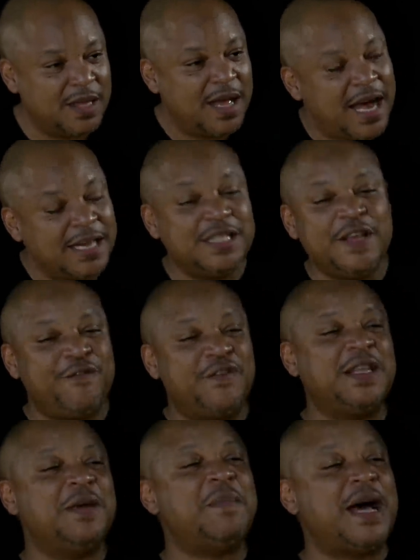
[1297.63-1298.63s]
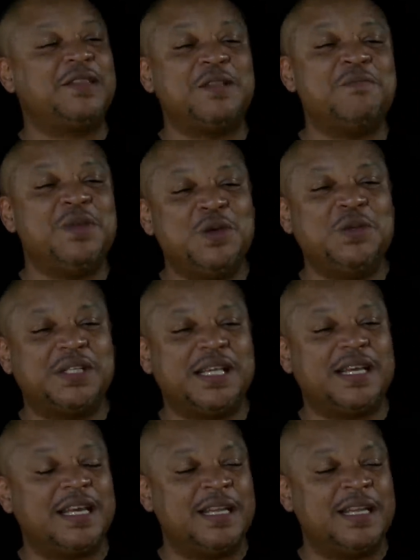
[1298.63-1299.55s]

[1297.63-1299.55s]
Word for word: How does he feel about the music?